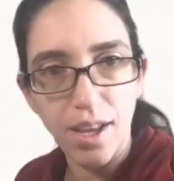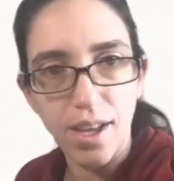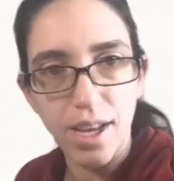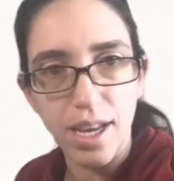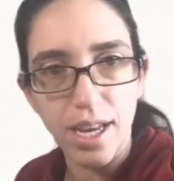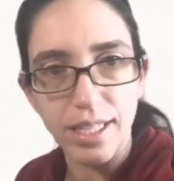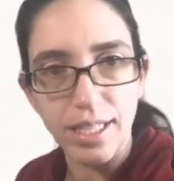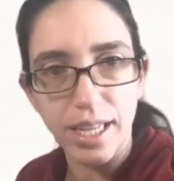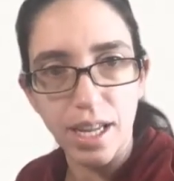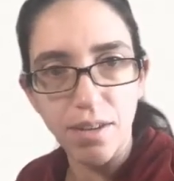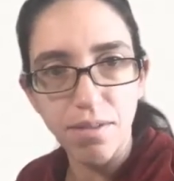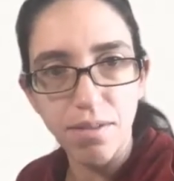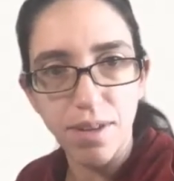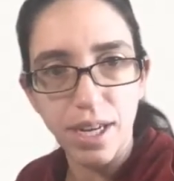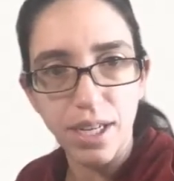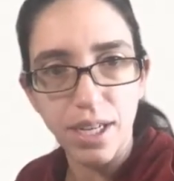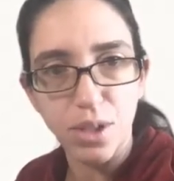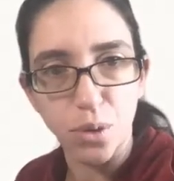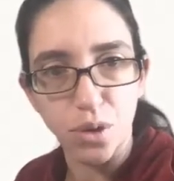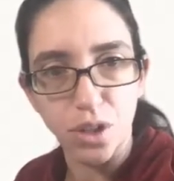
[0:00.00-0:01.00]
is n
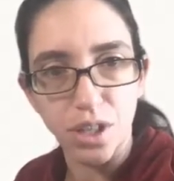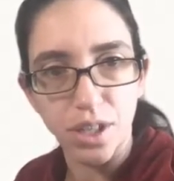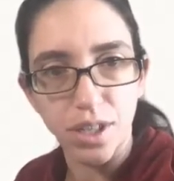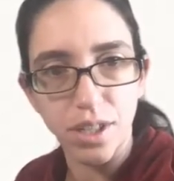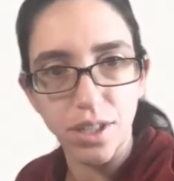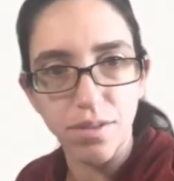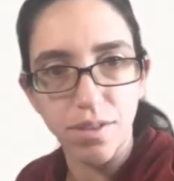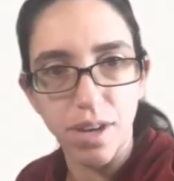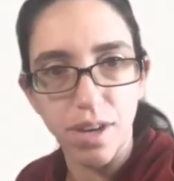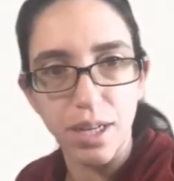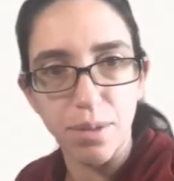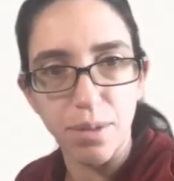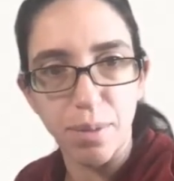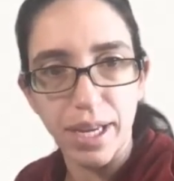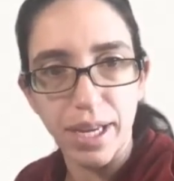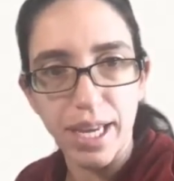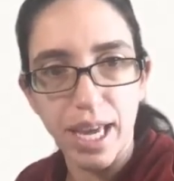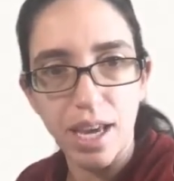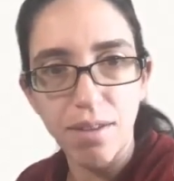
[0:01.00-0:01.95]
factorial divided by k